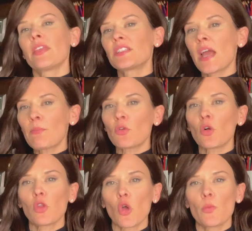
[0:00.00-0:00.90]
The
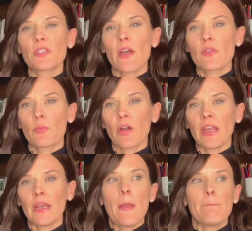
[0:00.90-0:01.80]
temporal lobes of the brain